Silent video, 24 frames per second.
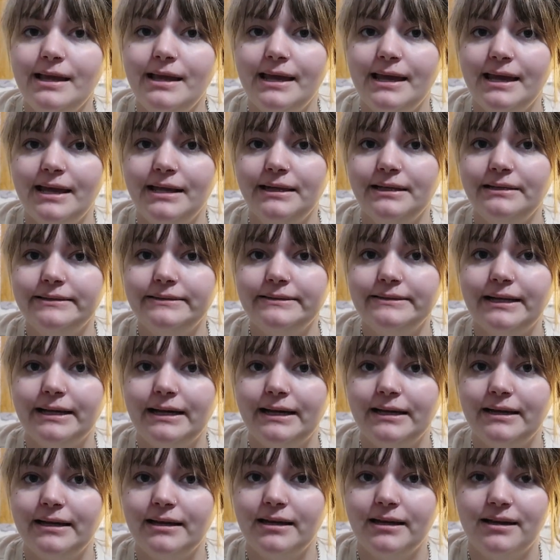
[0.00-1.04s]
And
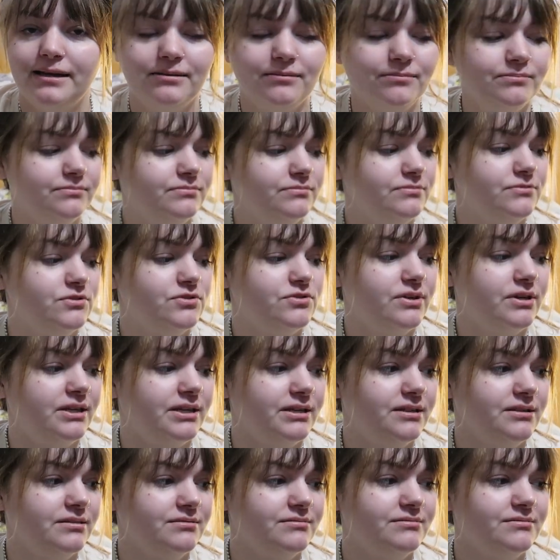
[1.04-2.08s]
I am
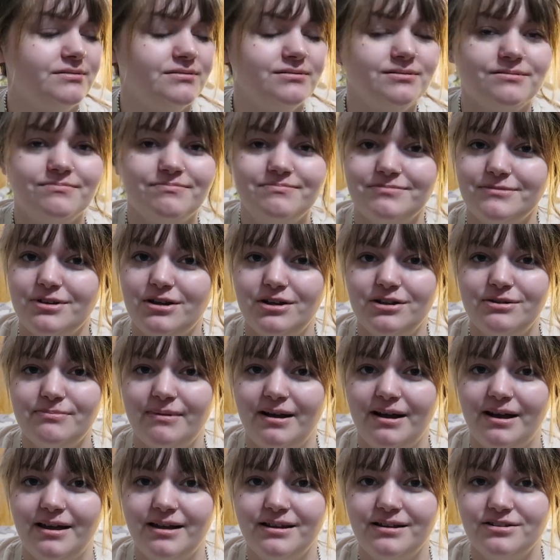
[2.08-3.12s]
drinking
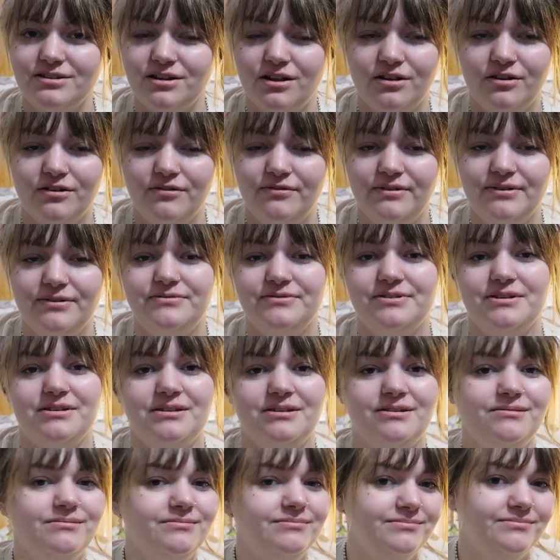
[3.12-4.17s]
my
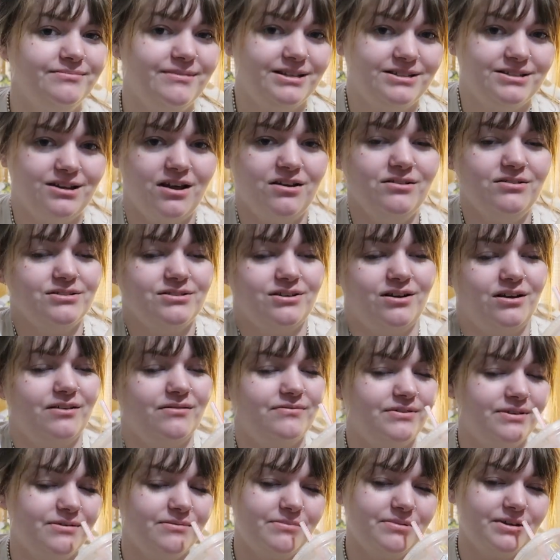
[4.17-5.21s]
$1.50 McDonald's
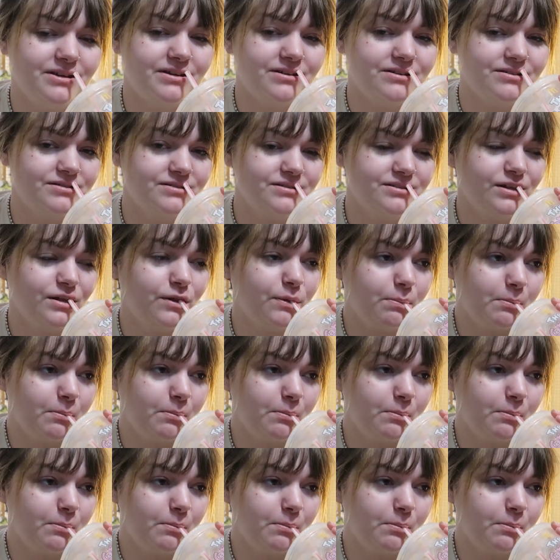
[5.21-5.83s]
coffee because